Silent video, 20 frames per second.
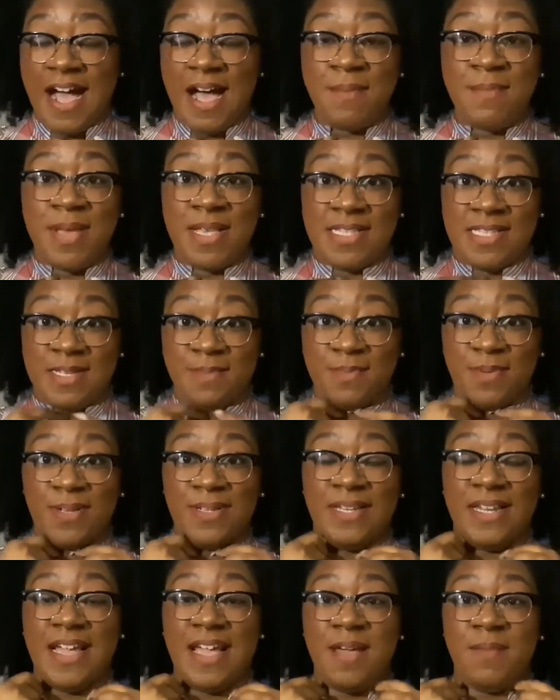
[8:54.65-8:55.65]
I messed up
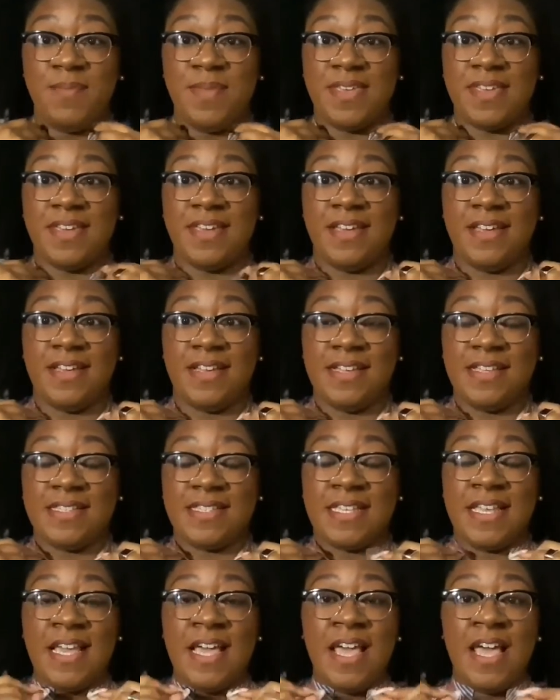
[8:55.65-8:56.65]
on that
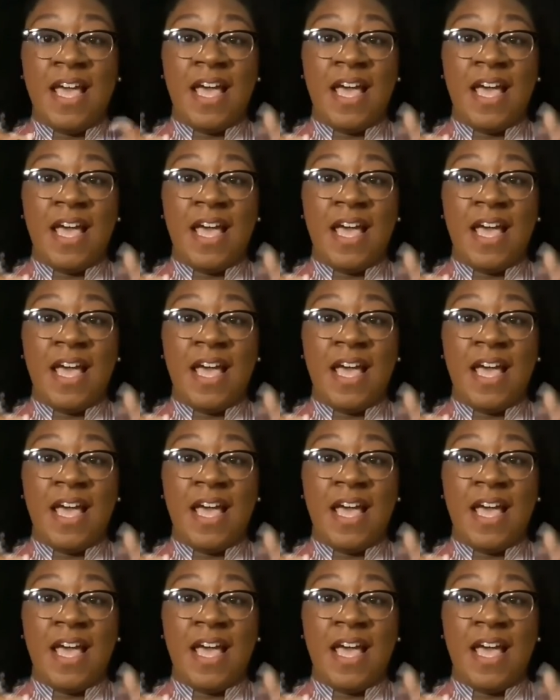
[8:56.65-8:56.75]
because